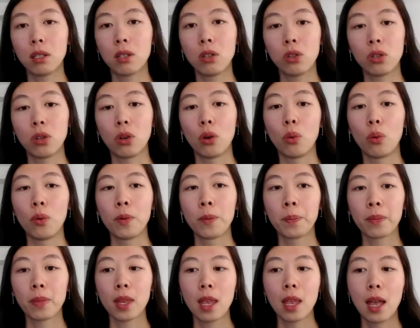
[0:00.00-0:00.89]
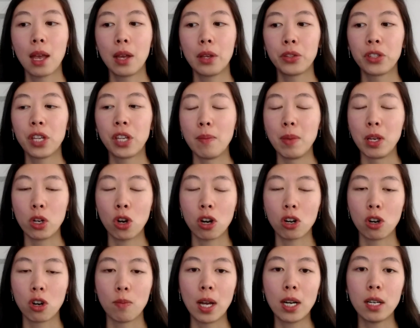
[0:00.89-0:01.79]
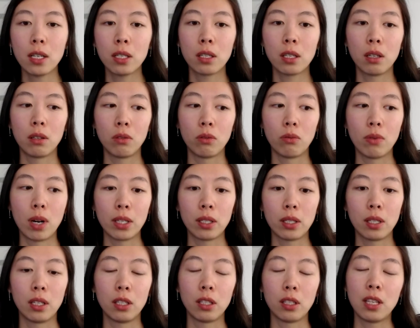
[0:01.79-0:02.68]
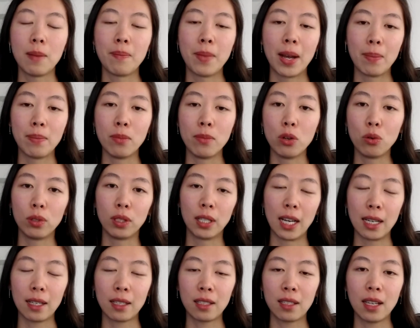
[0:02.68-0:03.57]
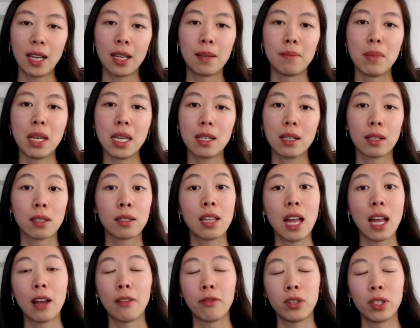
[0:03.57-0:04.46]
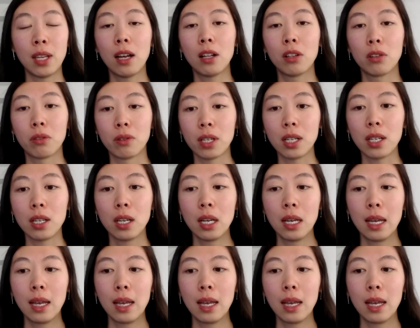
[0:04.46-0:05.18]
So some internal medicine residents, they might moonlight and make a staff salary